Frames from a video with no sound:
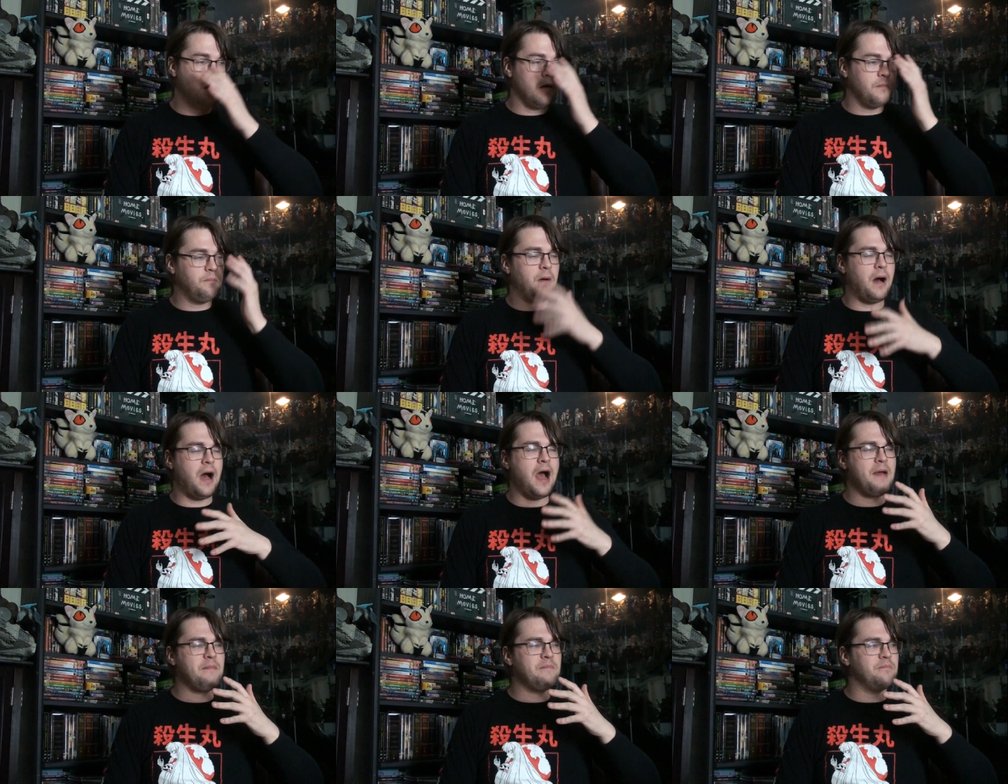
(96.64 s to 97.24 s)

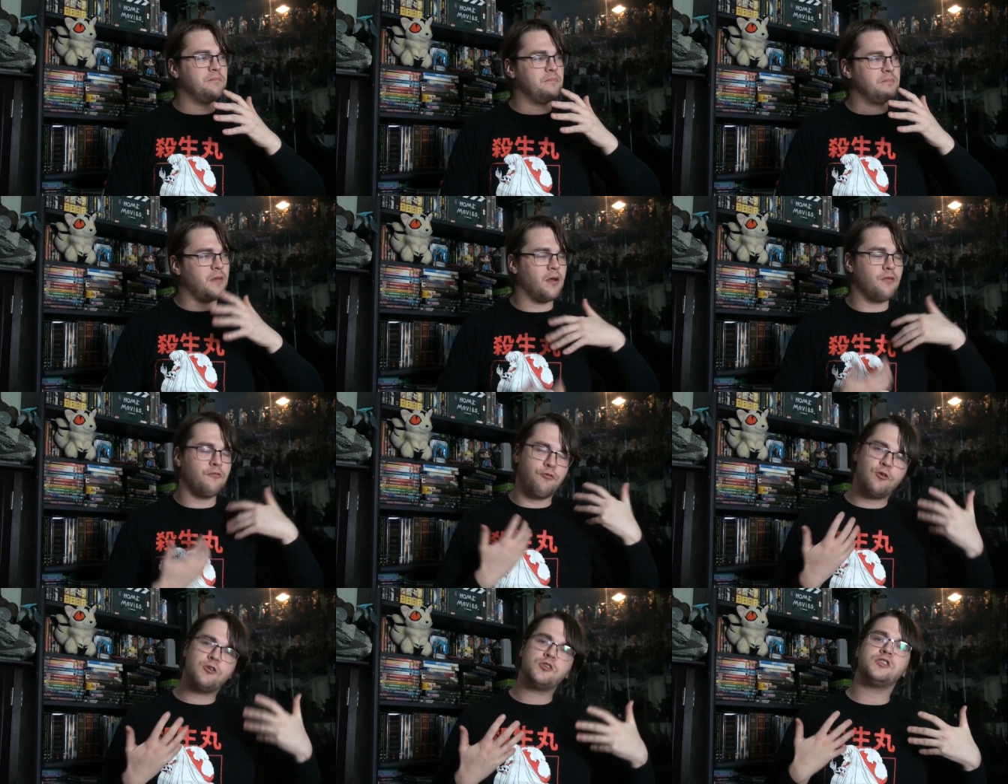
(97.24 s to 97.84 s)
But
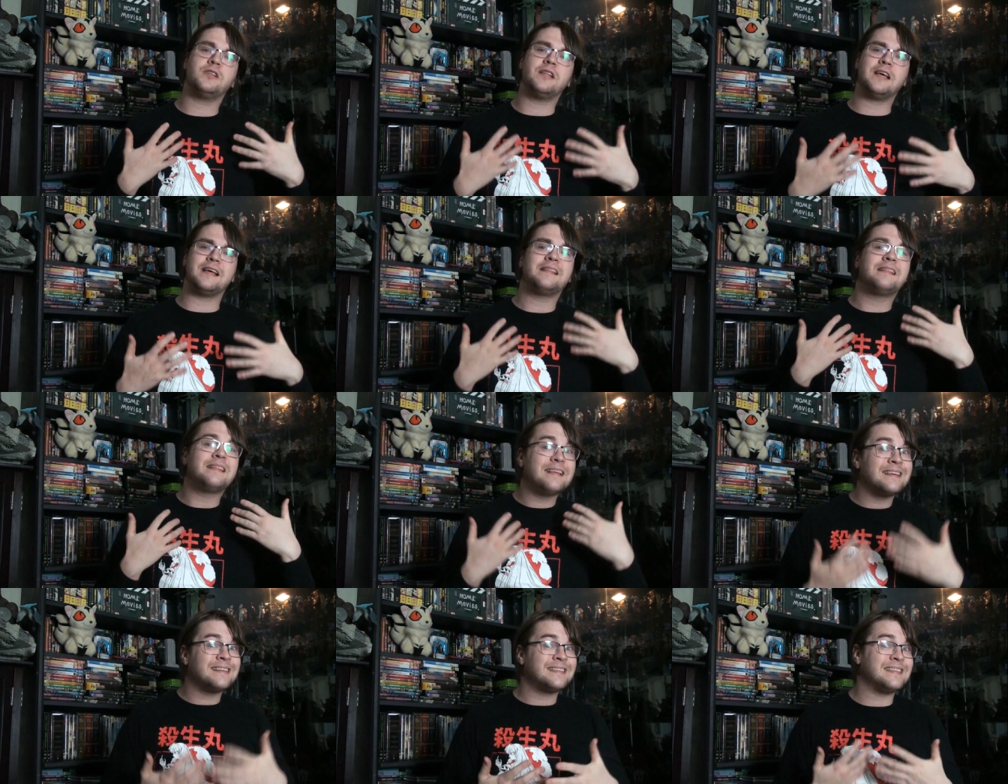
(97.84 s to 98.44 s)
unfortunately,
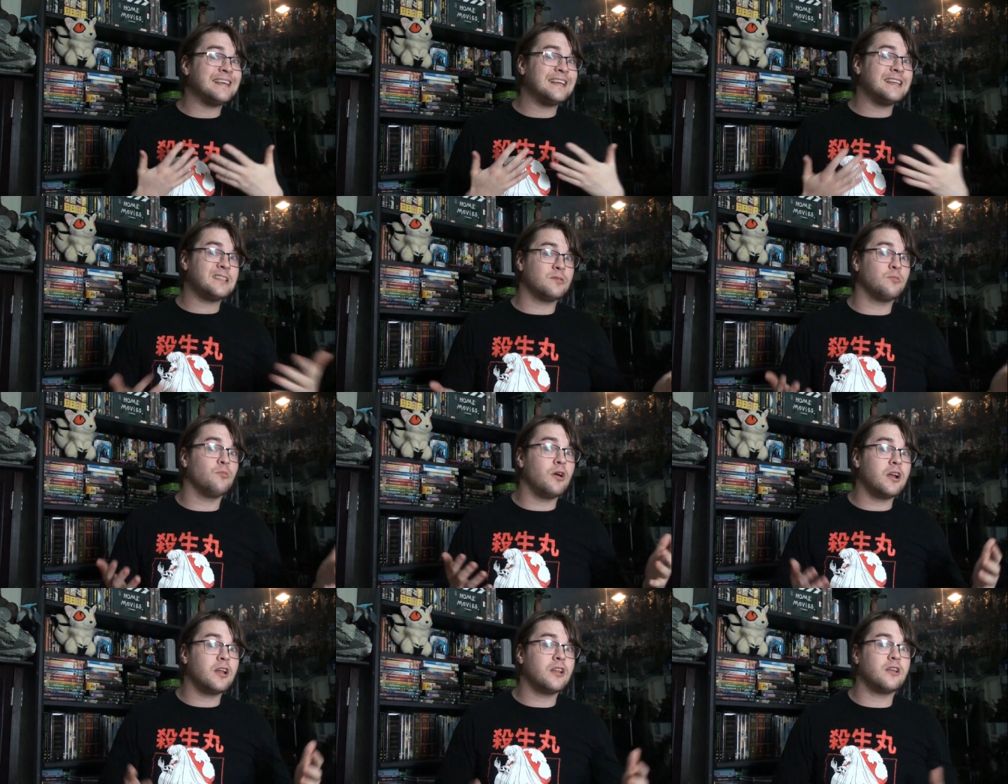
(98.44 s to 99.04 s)
this is
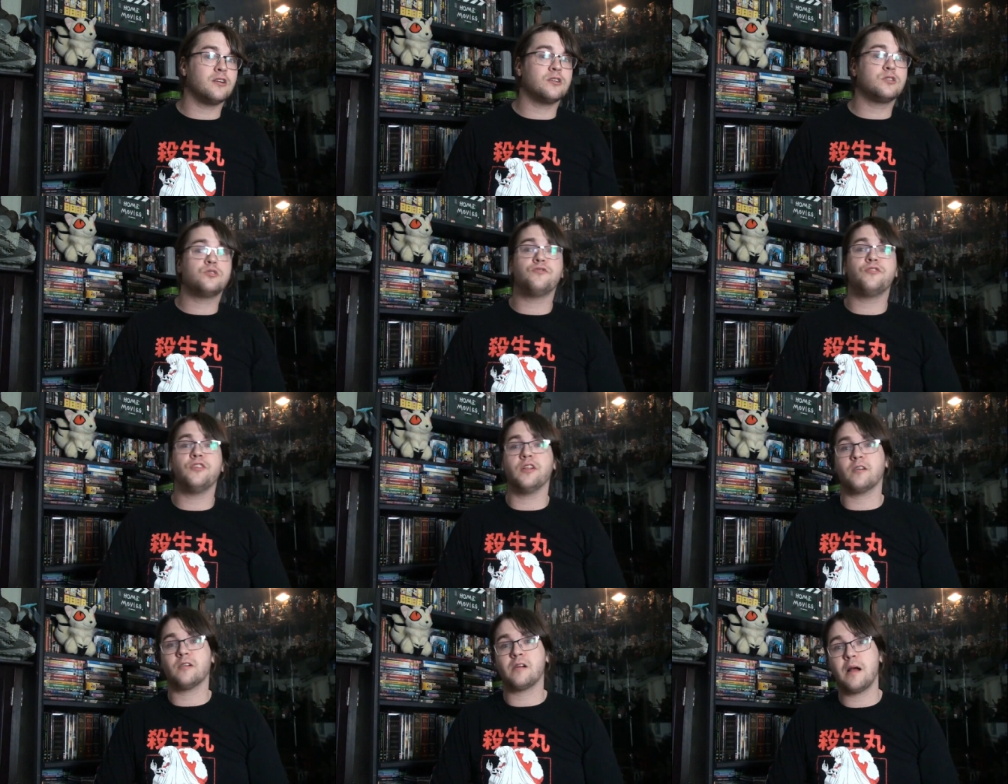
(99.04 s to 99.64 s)
one of those
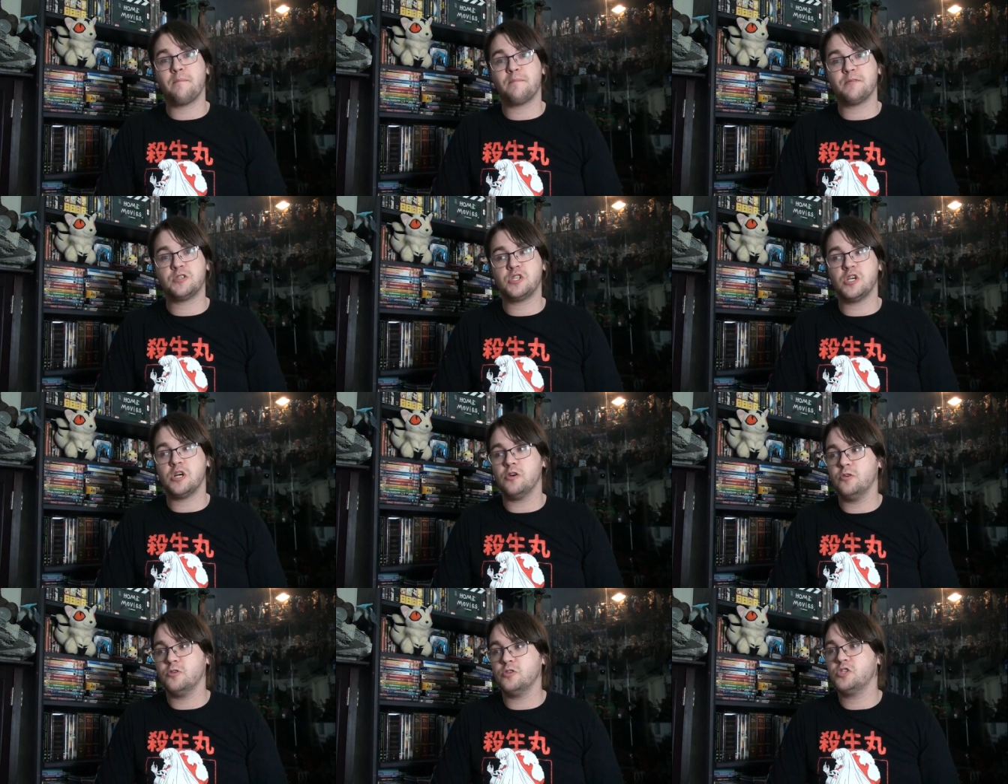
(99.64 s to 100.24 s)
filler
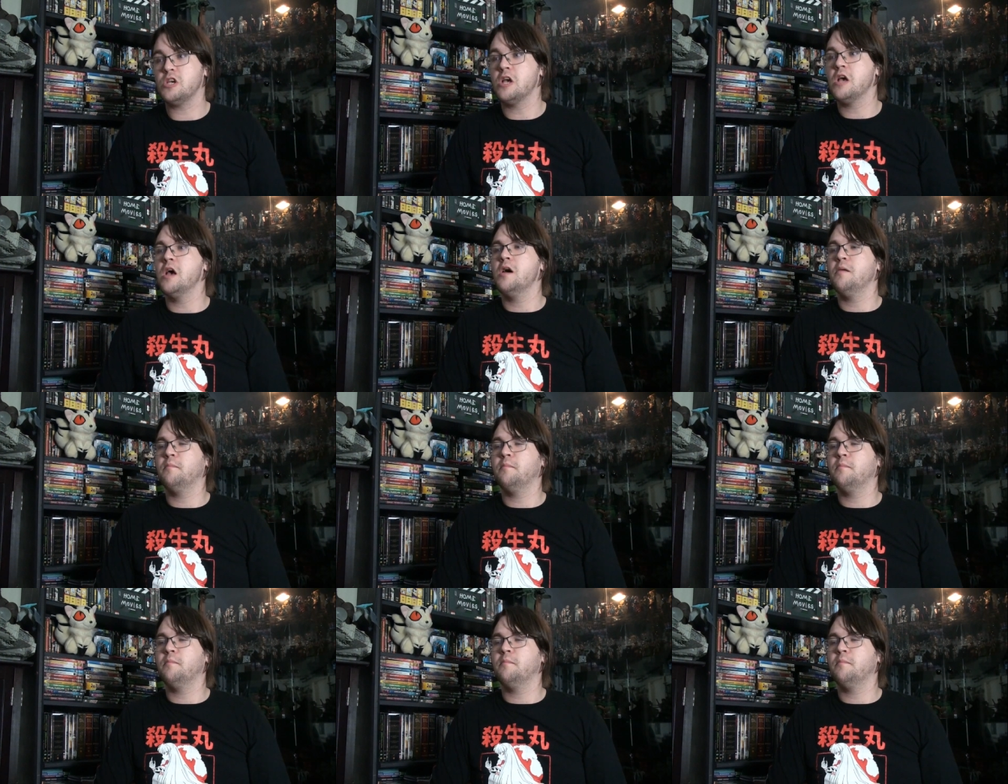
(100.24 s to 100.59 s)
episodes,